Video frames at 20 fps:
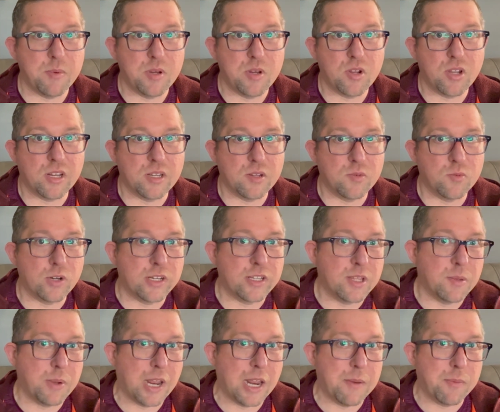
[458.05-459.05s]
You can read the
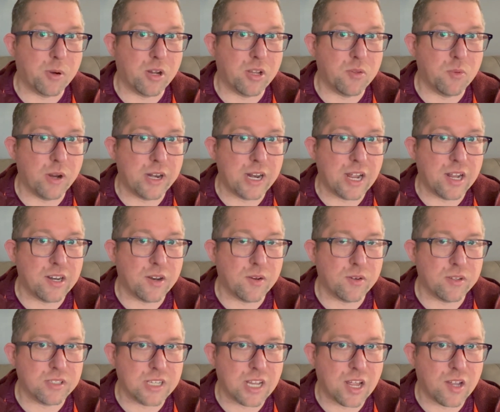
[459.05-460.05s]
paper on the way
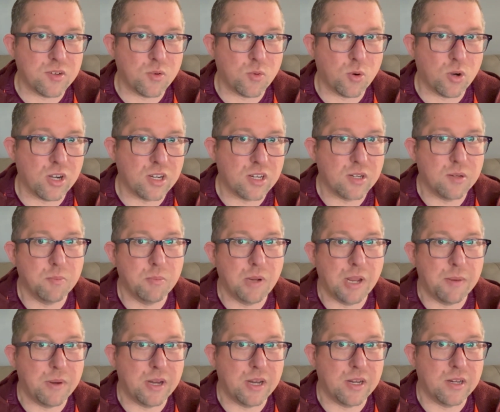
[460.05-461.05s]
down to work,
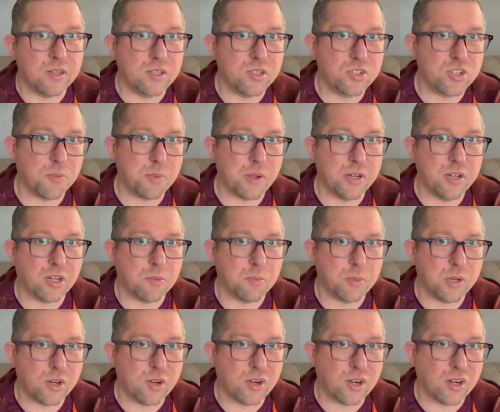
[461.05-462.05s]
maybe jump on your
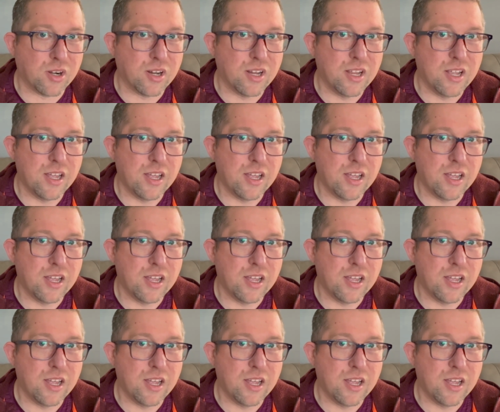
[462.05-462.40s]
computer.